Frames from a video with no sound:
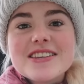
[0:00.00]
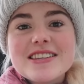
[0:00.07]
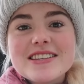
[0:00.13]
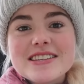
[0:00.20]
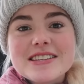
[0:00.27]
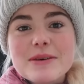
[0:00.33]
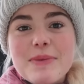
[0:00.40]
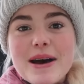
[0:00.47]

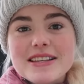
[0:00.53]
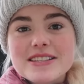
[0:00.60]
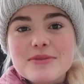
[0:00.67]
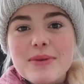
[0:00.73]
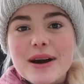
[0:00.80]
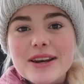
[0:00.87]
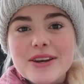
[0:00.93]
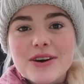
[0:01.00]
This is the best
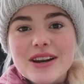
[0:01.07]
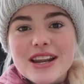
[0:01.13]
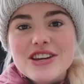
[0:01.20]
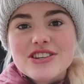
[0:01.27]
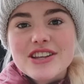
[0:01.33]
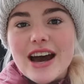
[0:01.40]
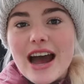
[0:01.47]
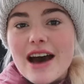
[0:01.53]
of my
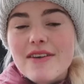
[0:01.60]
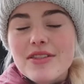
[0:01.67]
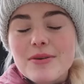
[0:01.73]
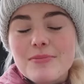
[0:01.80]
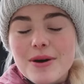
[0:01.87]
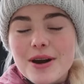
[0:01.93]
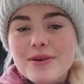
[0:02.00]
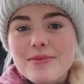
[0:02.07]
knowledge that I have at
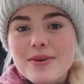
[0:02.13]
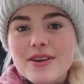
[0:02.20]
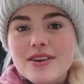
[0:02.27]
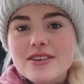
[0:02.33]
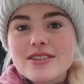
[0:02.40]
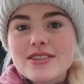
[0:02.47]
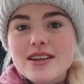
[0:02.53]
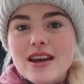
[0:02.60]
the
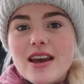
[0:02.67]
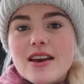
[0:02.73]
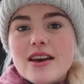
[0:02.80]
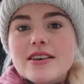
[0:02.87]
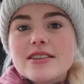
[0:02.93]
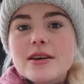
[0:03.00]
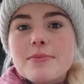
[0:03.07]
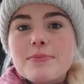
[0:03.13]
moment.
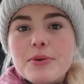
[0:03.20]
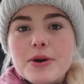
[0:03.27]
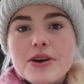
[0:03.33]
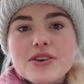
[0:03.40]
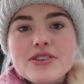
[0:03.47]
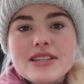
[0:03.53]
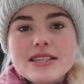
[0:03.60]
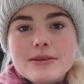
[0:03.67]
So
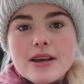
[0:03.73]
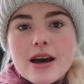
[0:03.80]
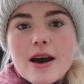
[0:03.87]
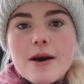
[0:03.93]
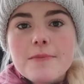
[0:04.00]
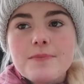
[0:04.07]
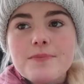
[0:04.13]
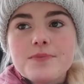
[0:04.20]
because this
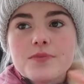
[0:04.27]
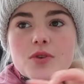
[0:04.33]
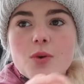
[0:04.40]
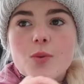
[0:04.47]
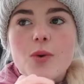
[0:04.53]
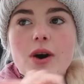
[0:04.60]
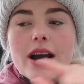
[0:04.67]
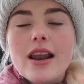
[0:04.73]

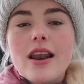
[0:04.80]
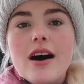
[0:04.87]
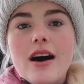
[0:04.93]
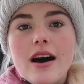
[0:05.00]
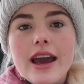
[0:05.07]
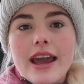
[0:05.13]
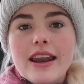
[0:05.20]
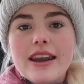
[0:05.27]
white
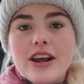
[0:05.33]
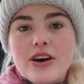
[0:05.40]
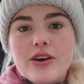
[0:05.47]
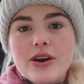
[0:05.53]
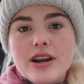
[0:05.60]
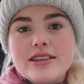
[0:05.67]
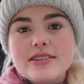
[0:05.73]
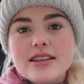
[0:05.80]
line
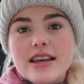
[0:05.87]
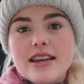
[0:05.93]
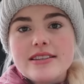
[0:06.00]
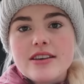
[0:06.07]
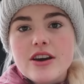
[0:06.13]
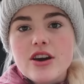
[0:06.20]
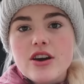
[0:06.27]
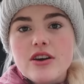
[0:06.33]
on his in
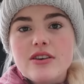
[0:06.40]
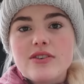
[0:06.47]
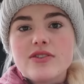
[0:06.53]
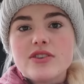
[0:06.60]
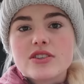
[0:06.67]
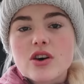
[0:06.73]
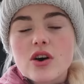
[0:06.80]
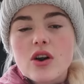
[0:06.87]
his hoof
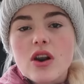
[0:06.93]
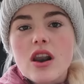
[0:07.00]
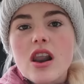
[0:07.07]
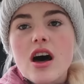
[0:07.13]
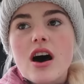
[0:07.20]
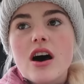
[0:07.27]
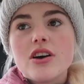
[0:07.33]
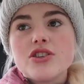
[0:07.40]
has got
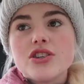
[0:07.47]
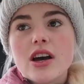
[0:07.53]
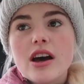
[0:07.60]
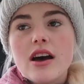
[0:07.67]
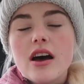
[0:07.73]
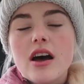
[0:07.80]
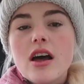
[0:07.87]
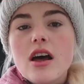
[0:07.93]

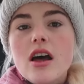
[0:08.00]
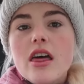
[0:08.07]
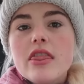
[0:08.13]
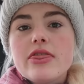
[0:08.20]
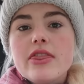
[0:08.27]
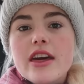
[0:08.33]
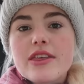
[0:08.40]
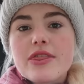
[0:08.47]
larger,
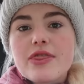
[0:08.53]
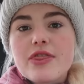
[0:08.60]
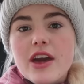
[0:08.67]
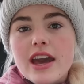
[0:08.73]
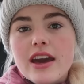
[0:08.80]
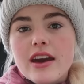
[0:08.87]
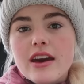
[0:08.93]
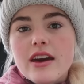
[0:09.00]
they
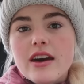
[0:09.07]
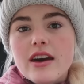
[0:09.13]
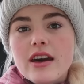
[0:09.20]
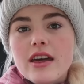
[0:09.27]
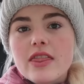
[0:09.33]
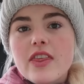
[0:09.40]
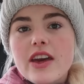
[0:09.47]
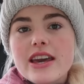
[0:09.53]
think
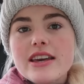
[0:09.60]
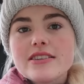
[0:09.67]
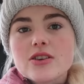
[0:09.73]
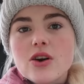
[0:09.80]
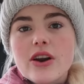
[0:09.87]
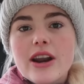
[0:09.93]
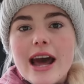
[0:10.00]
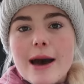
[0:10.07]
that he's
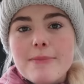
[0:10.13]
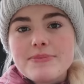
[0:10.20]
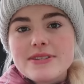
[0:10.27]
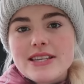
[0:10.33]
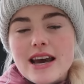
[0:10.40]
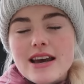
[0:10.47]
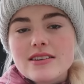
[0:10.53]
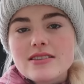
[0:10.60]
got an
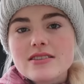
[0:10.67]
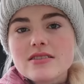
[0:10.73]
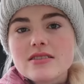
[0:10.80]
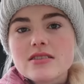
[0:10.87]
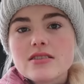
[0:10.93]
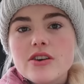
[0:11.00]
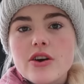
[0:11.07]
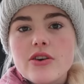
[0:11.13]
abscess.
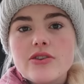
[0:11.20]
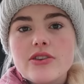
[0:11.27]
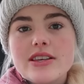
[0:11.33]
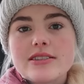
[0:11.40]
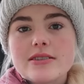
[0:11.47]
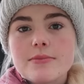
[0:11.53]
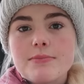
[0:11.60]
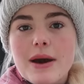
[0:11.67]
So
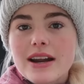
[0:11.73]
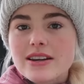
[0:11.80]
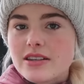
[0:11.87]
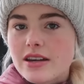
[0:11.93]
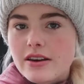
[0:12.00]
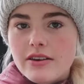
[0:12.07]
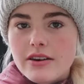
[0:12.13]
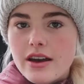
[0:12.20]
there's some
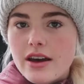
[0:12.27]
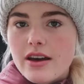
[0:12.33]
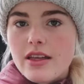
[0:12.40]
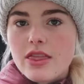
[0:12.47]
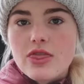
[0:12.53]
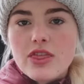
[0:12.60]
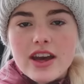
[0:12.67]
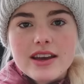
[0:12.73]
bacteria
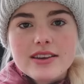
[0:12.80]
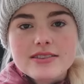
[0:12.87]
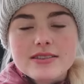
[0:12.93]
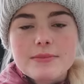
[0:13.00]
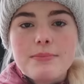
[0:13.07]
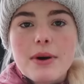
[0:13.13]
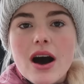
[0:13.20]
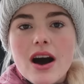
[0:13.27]
and things
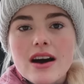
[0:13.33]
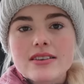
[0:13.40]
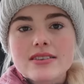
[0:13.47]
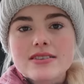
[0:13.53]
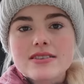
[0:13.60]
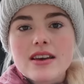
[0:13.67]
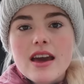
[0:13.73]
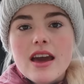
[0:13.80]
and
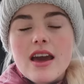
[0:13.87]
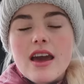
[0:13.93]
pus